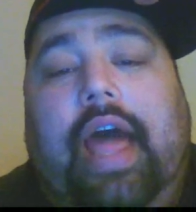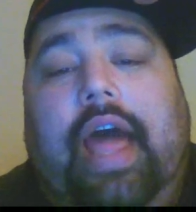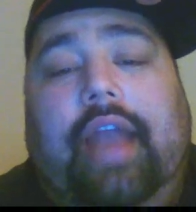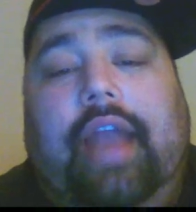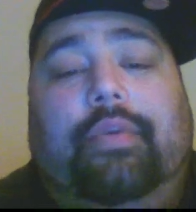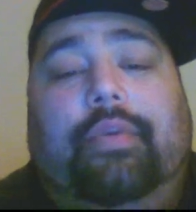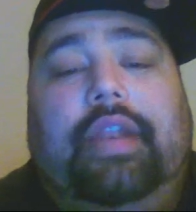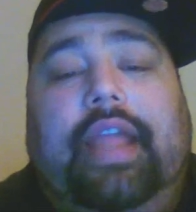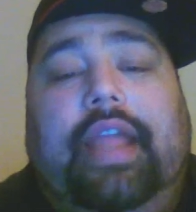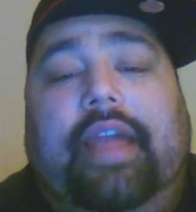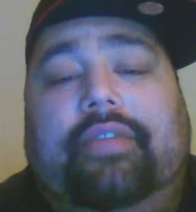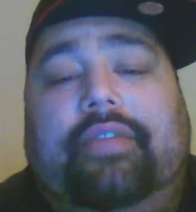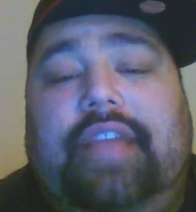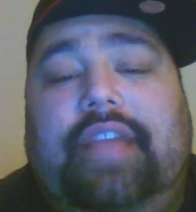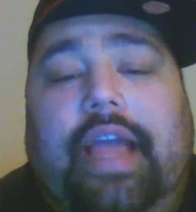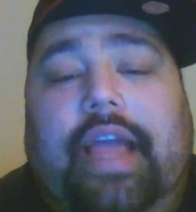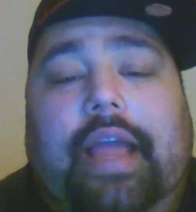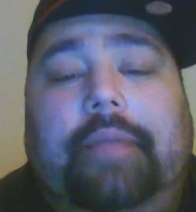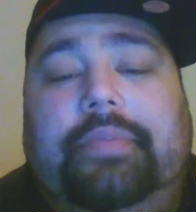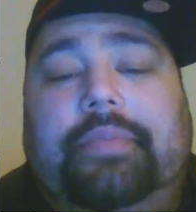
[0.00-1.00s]
I don't really have
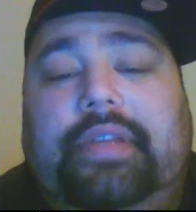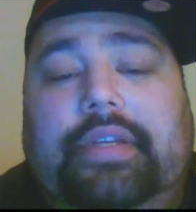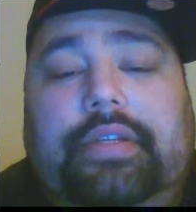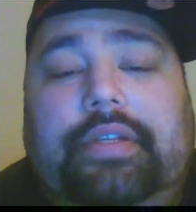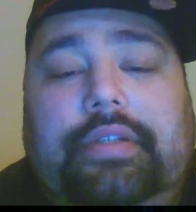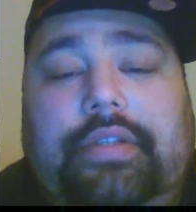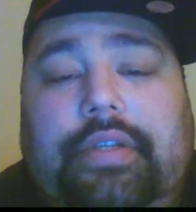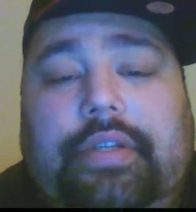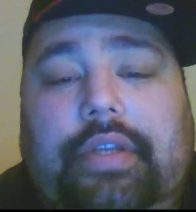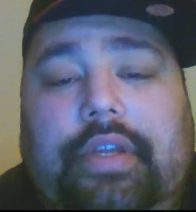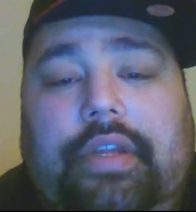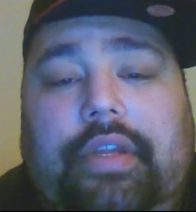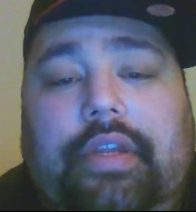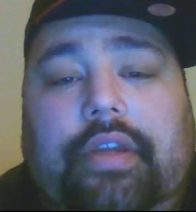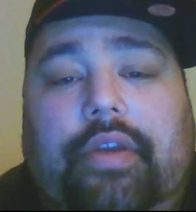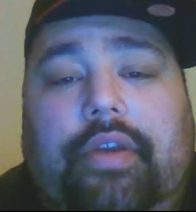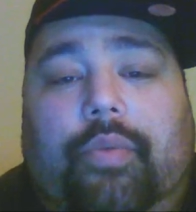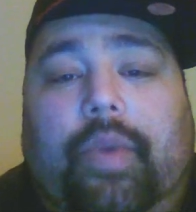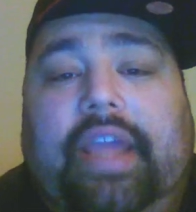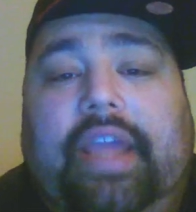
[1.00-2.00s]
time to
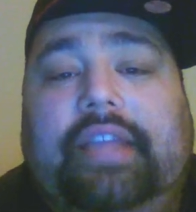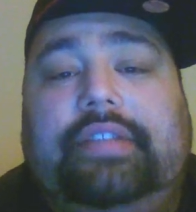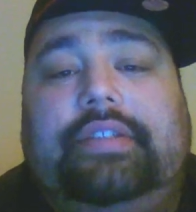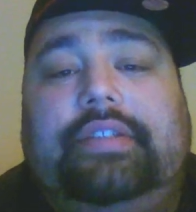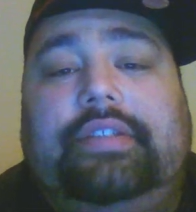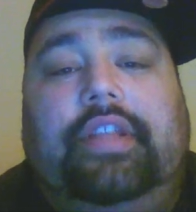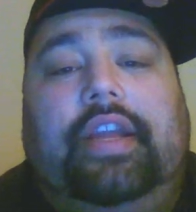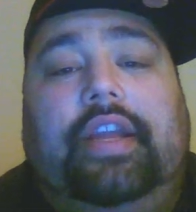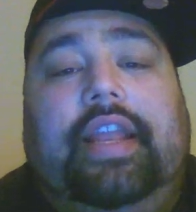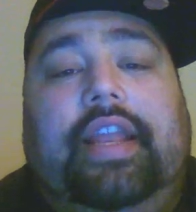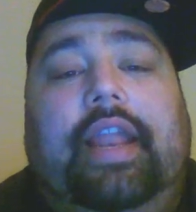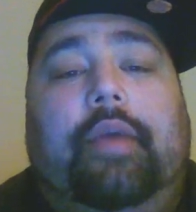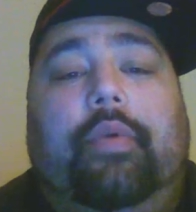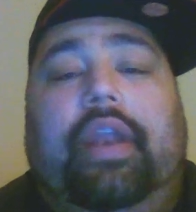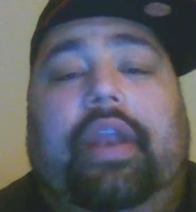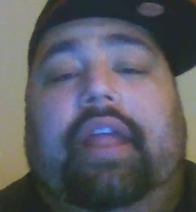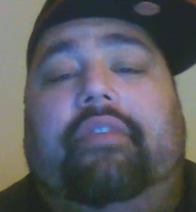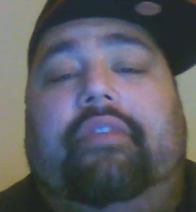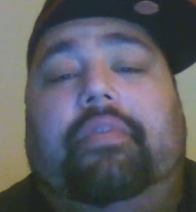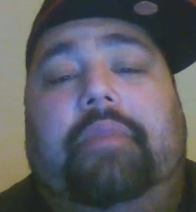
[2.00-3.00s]
waste looking at
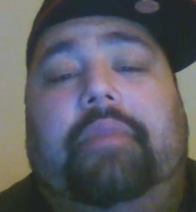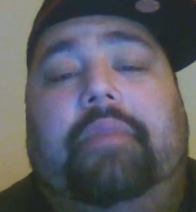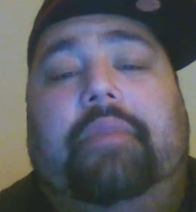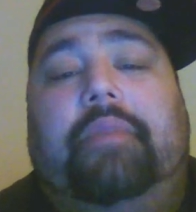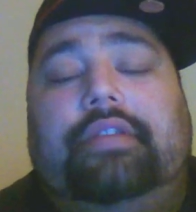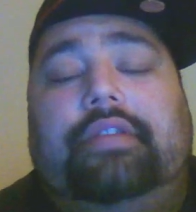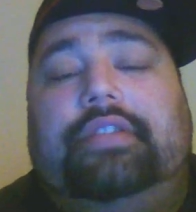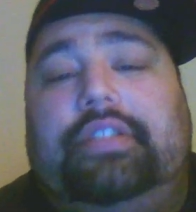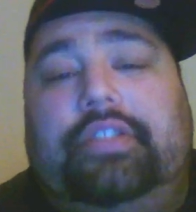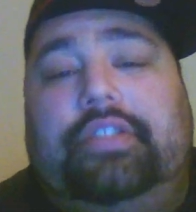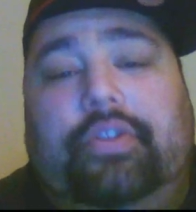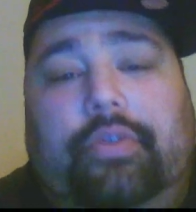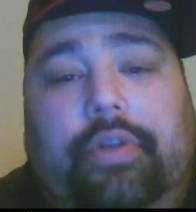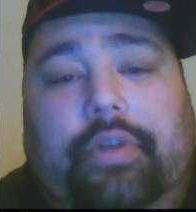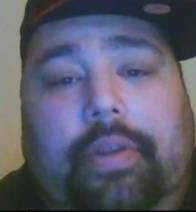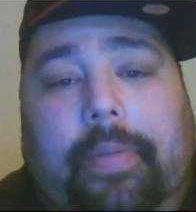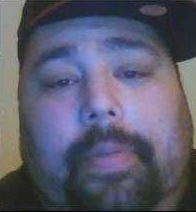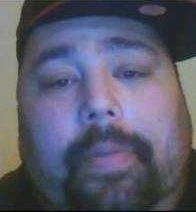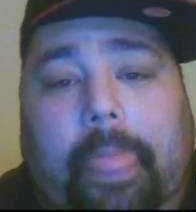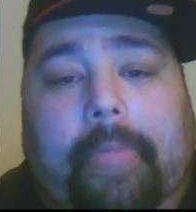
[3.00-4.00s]
what everybody else is
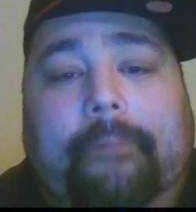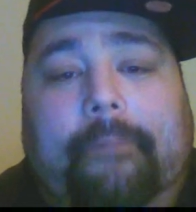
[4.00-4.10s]
doing.